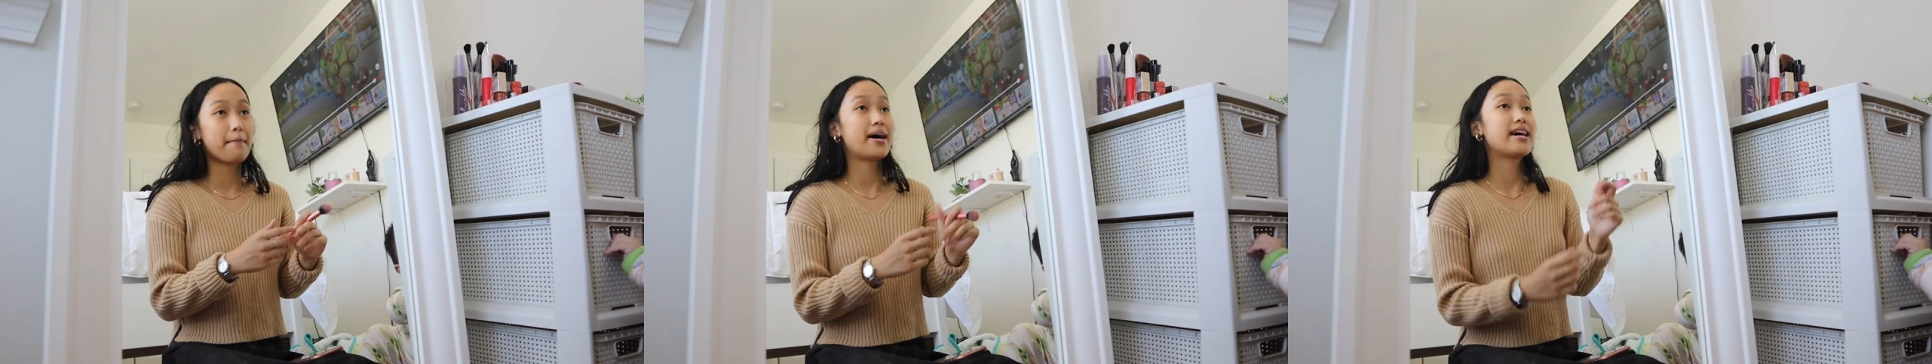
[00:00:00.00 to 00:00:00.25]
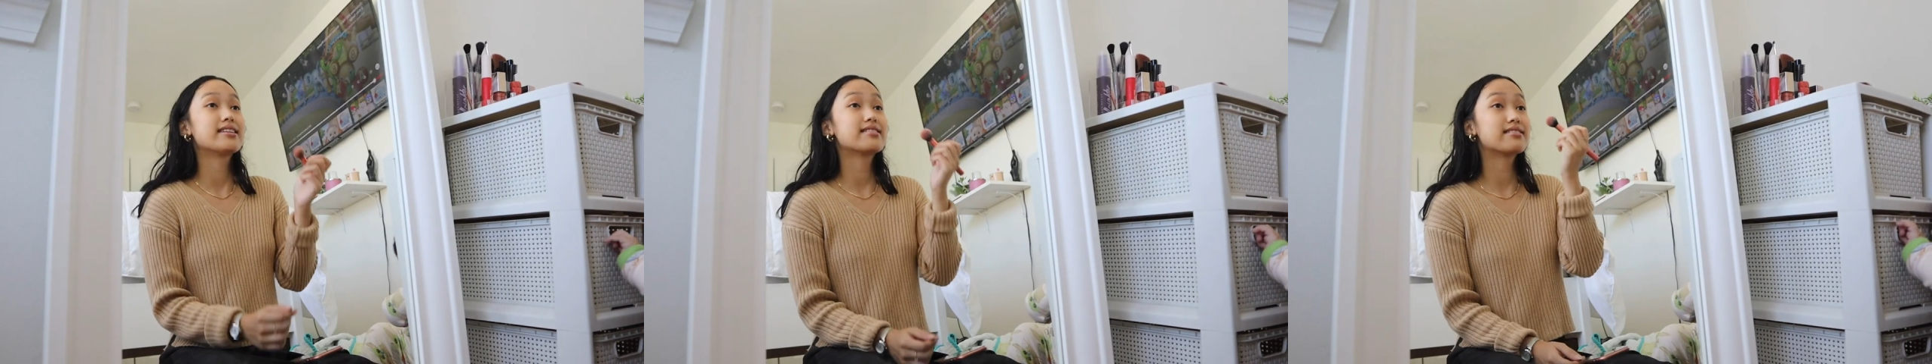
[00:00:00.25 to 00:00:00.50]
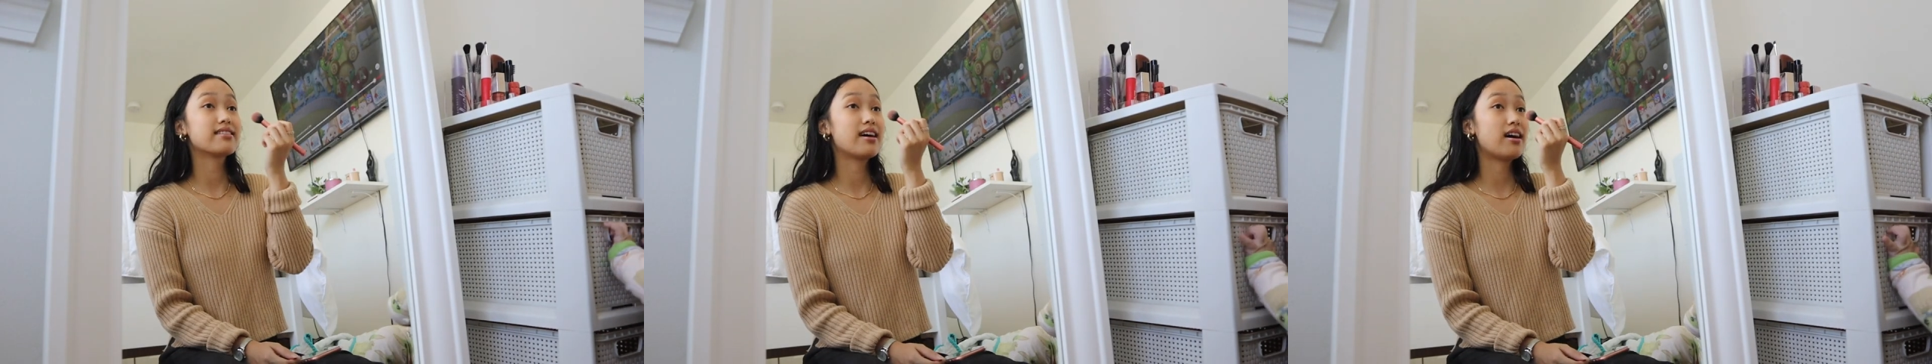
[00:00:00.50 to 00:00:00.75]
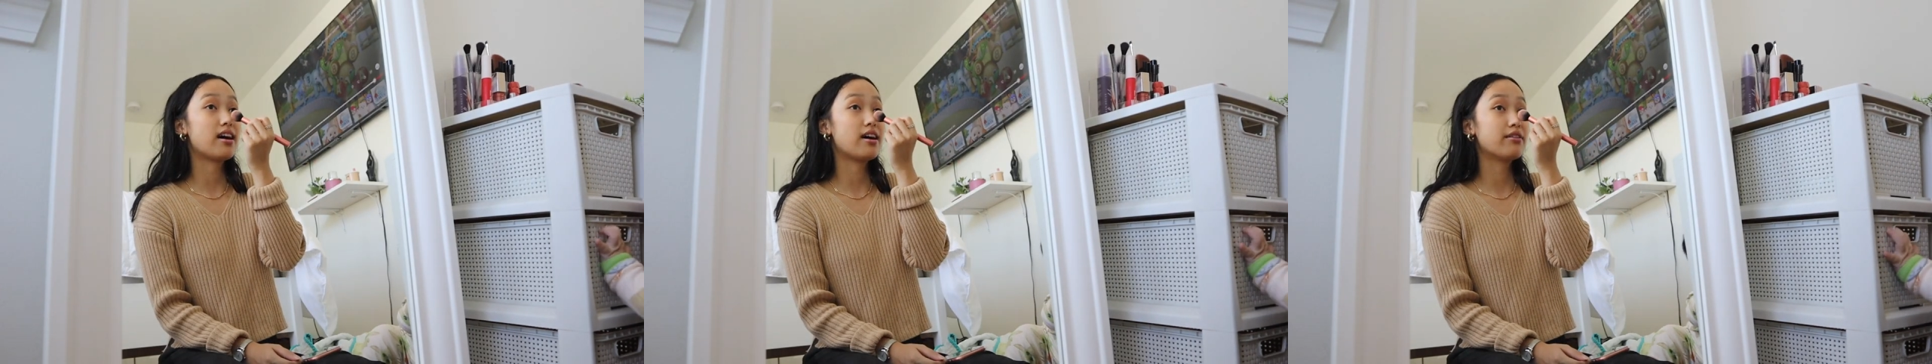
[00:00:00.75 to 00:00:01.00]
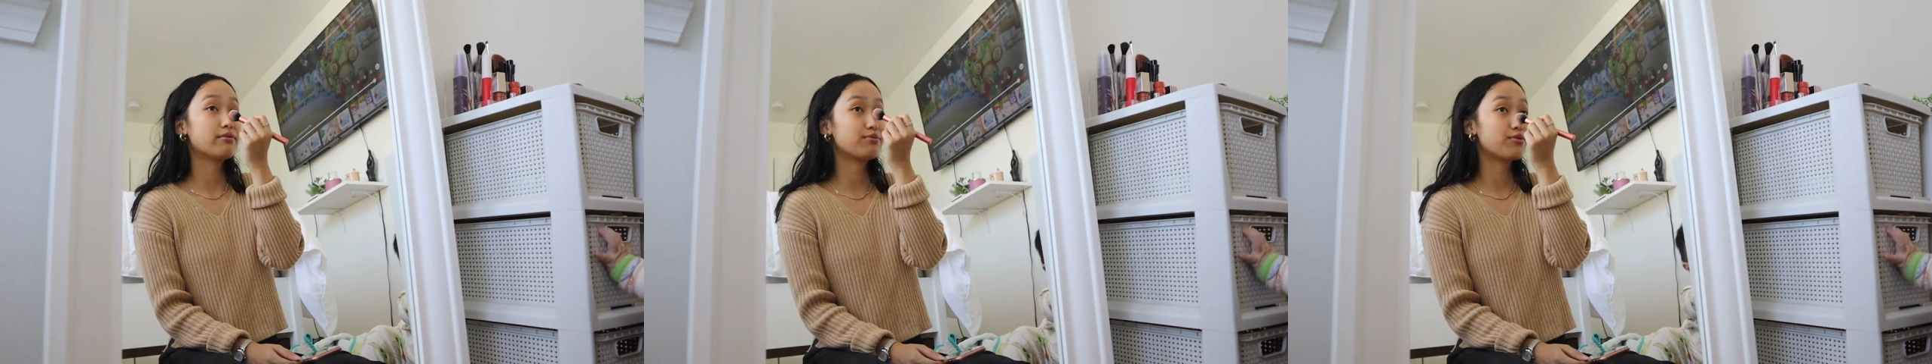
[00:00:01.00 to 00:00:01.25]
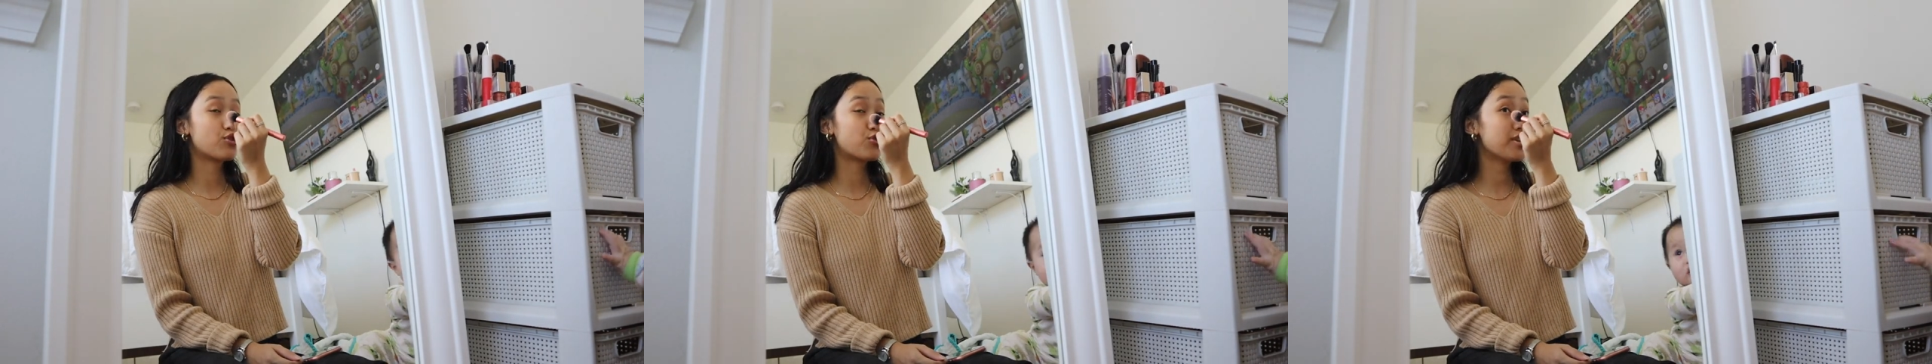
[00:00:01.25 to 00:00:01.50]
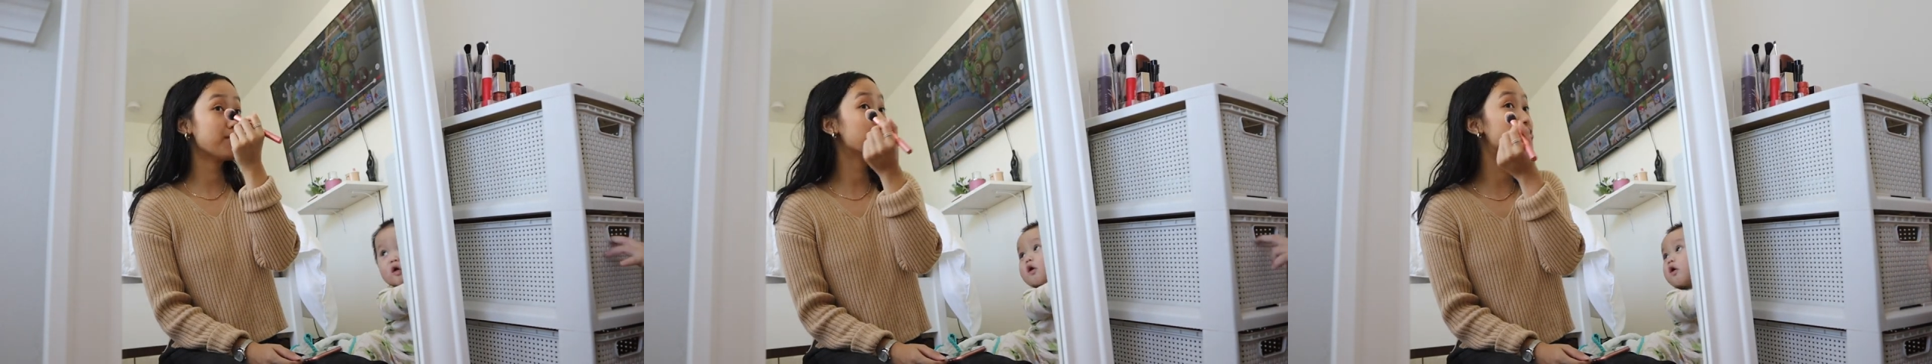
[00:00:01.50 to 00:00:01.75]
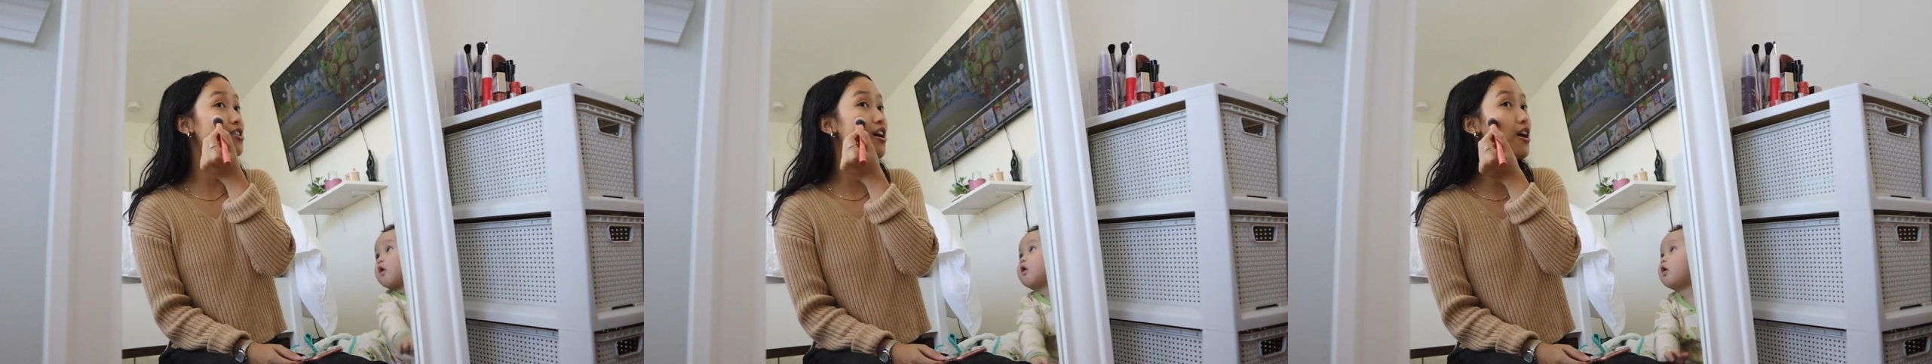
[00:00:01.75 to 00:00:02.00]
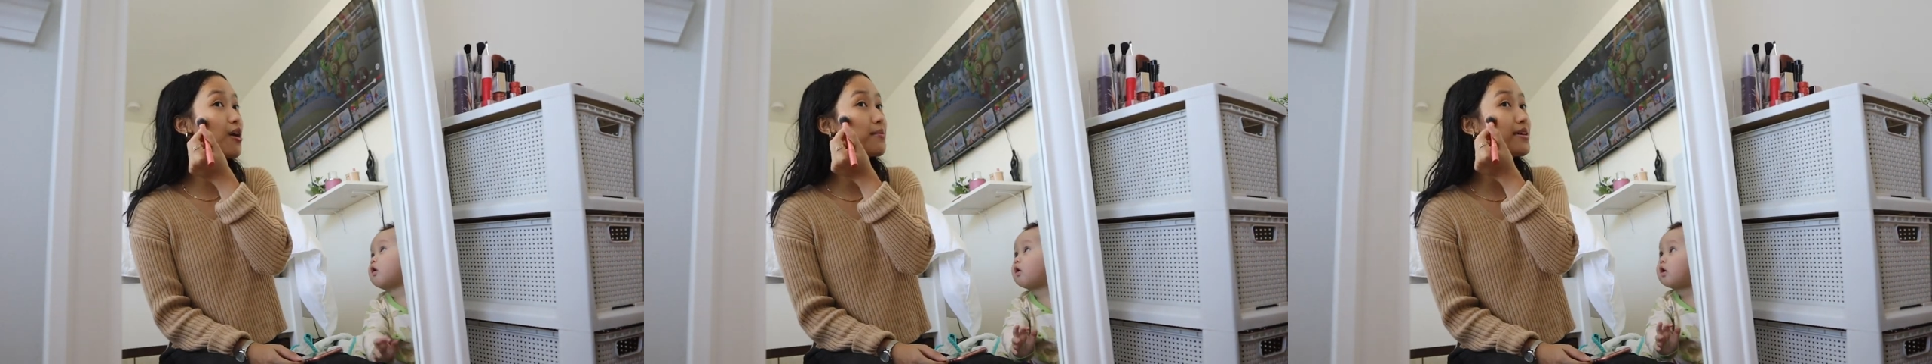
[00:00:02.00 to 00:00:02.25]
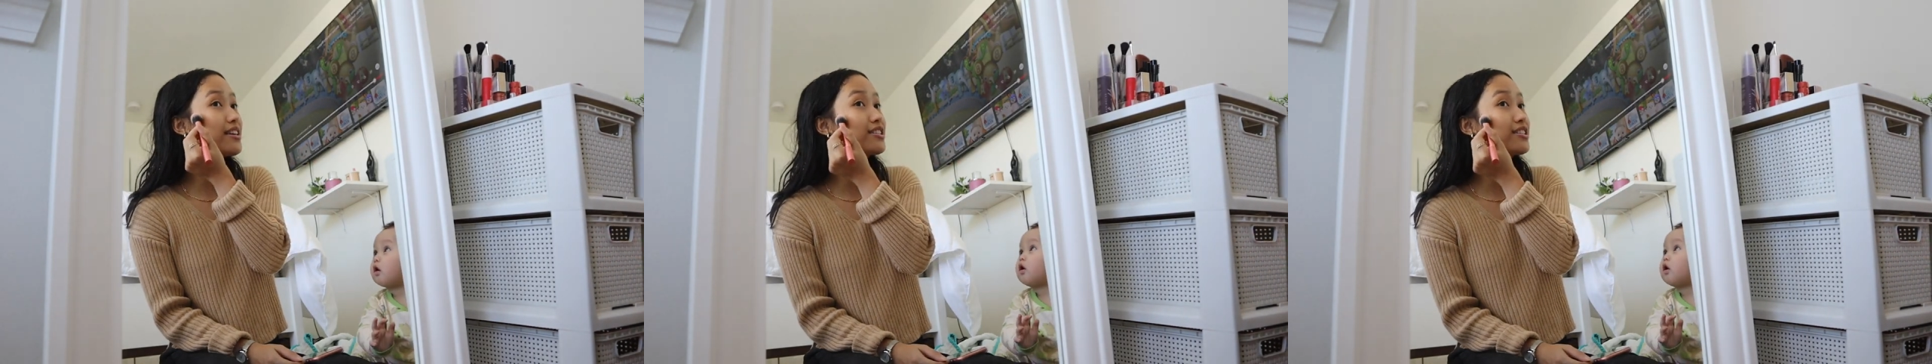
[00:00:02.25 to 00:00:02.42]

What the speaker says: My dream job